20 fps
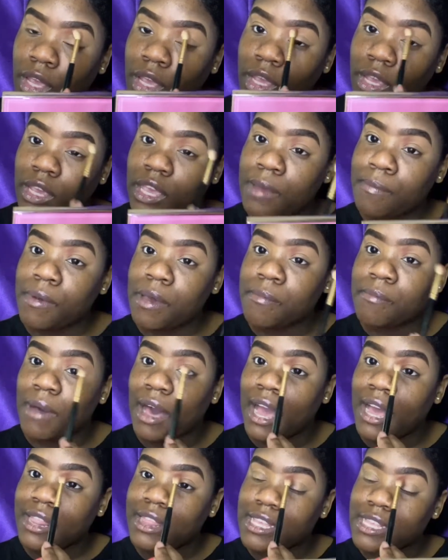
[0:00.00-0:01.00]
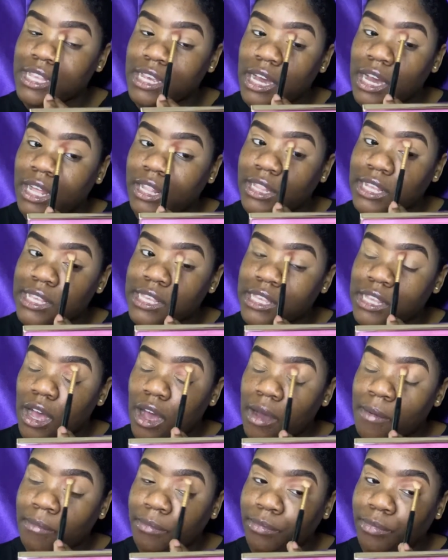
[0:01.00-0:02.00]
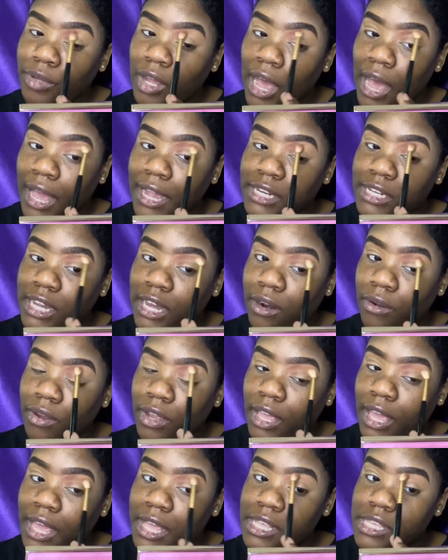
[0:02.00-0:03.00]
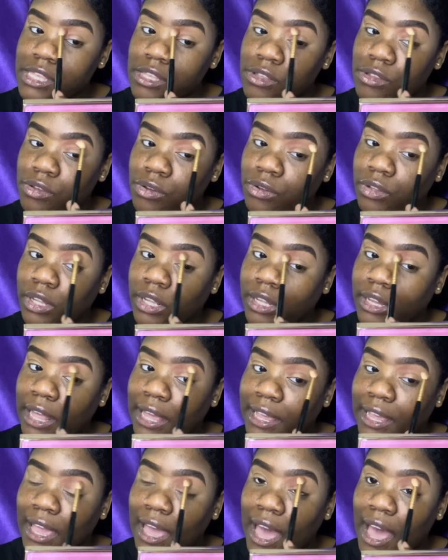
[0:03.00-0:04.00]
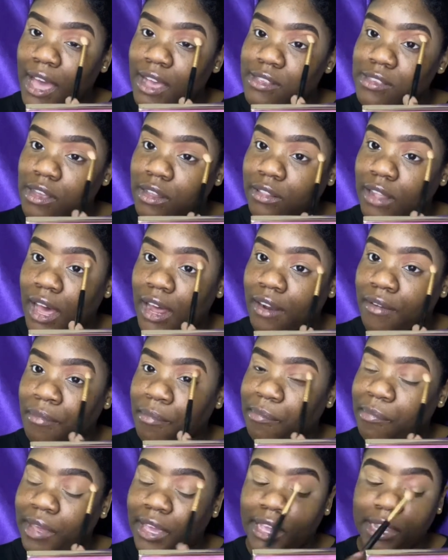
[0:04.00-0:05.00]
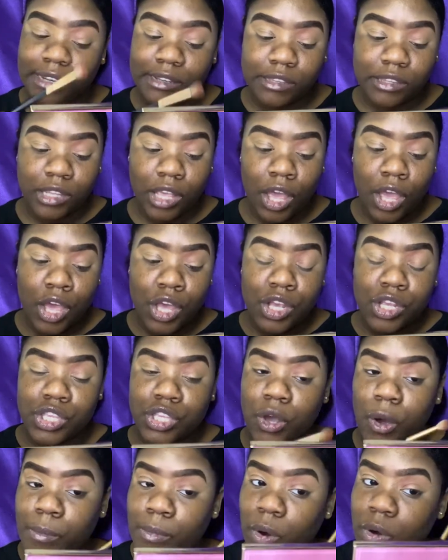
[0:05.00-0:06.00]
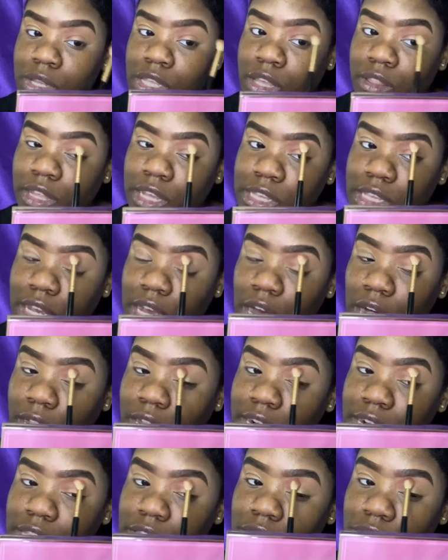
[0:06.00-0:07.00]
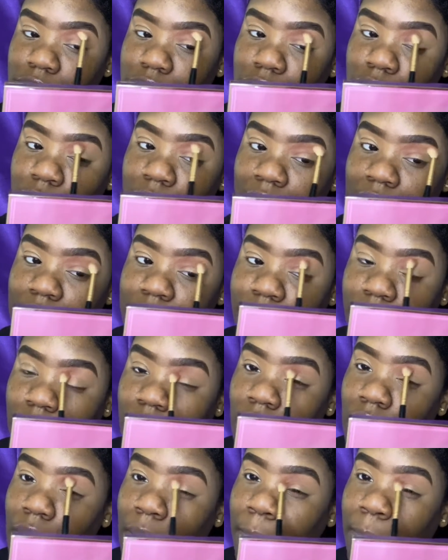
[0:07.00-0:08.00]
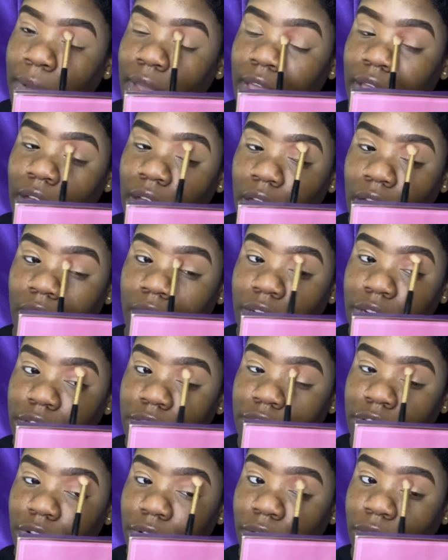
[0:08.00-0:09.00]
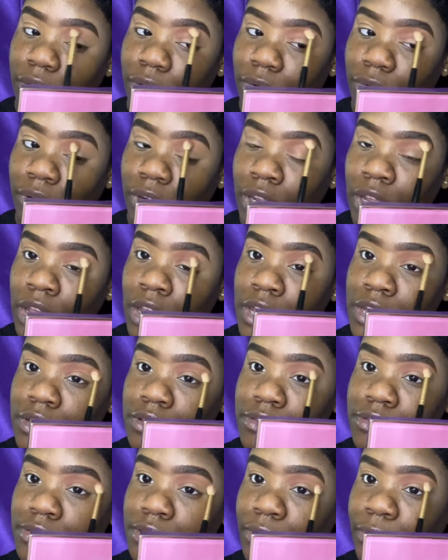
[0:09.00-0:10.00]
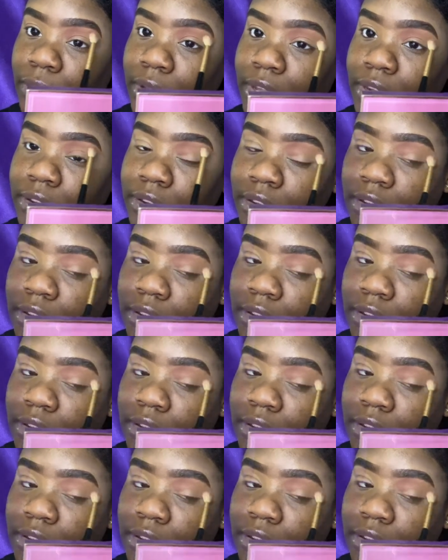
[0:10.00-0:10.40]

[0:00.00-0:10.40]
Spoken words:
Keep in mind this eyeshadow case do look like it has a lot of pinks, so most of these colors do have a pink undertone to it.